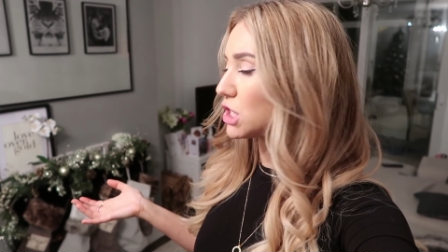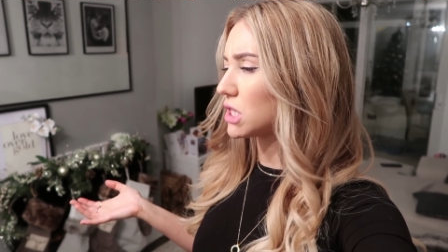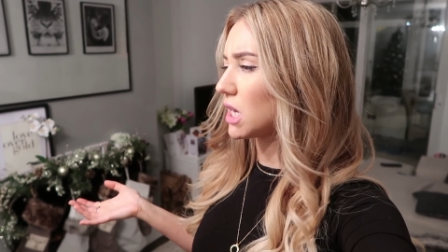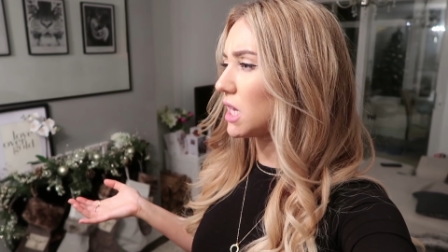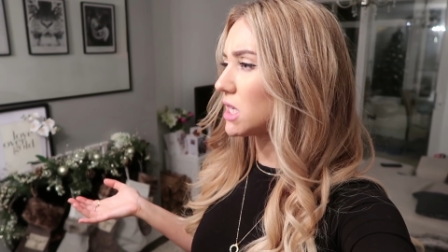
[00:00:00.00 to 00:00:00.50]

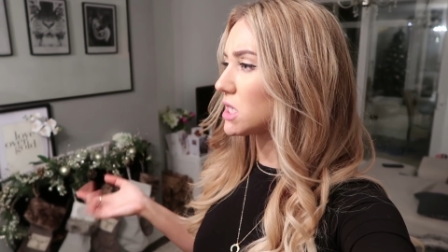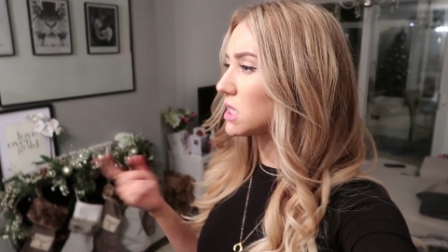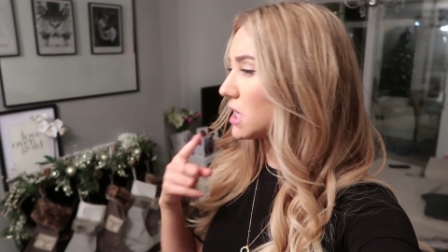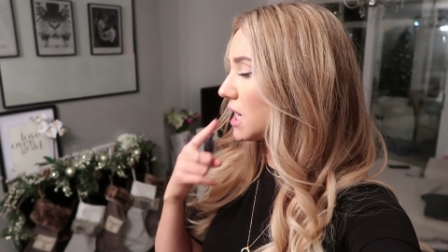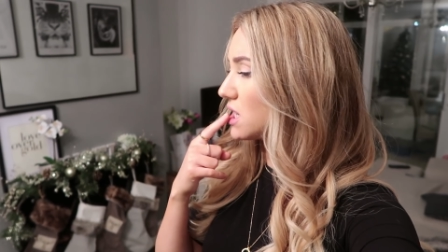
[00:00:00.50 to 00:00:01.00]

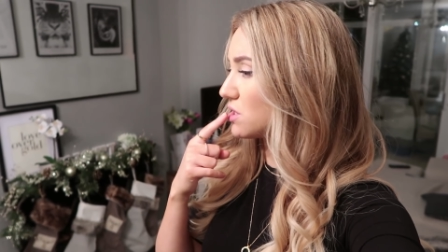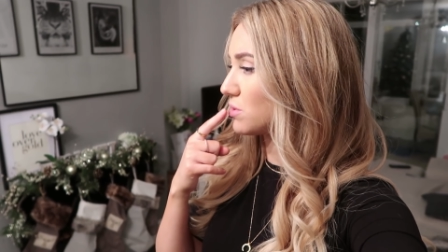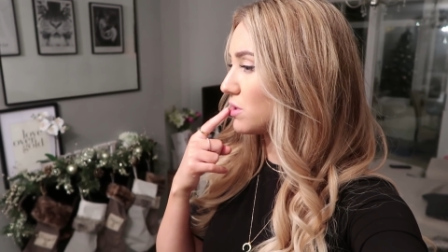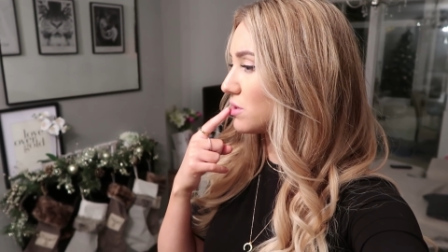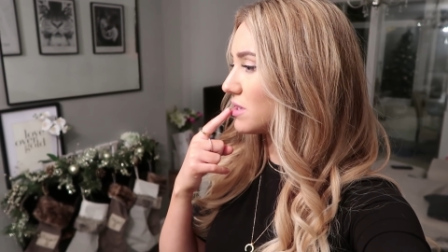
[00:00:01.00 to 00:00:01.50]
Tonight? I
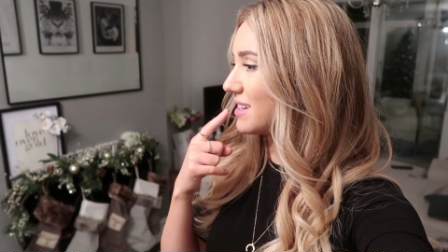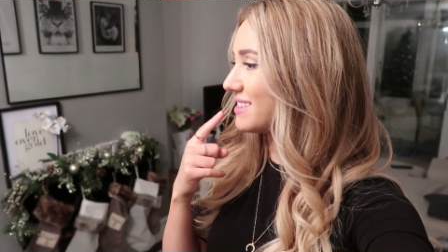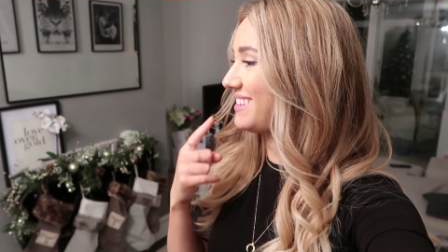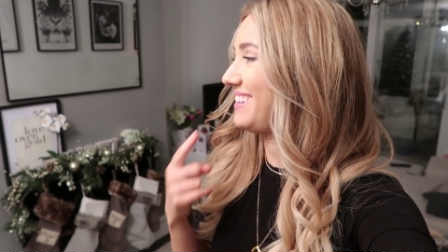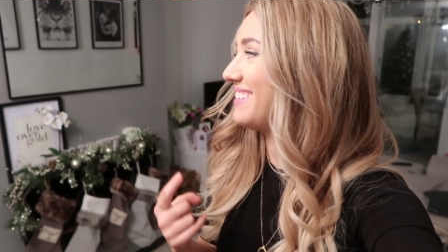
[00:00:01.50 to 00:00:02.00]
don't know tonight.